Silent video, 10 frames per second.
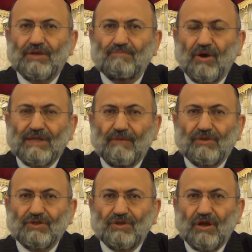about
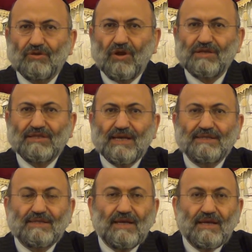Avodah Zarah. Torah
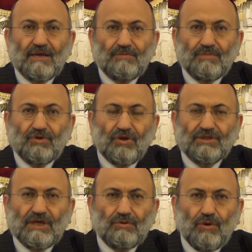says,
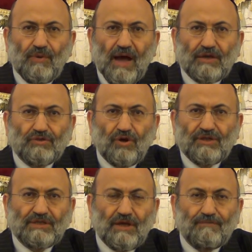because tzeruvach,
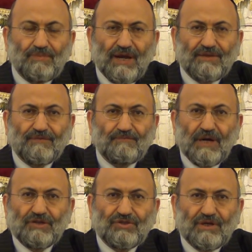shortness of breath,
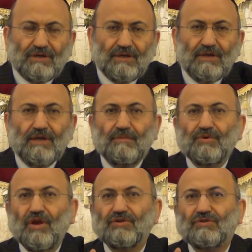pressure.
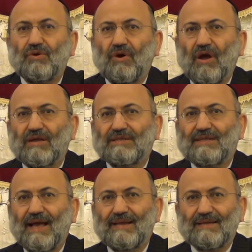Because Torah is
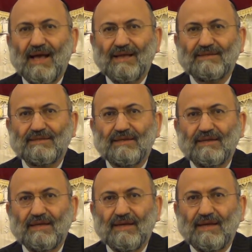telling us
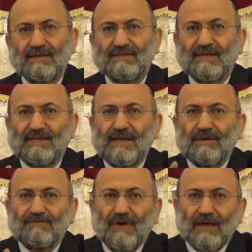the
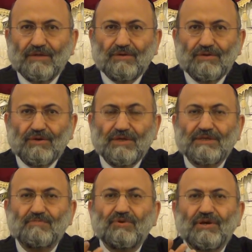real factor
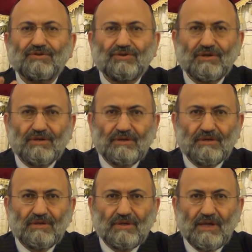is the pressure.
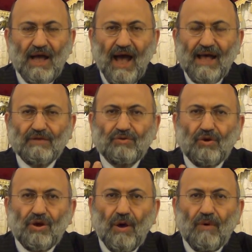And
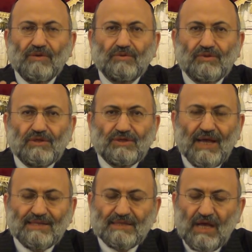Torah wants to teach
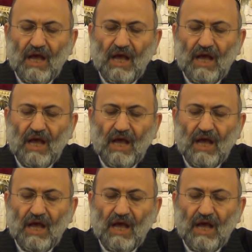us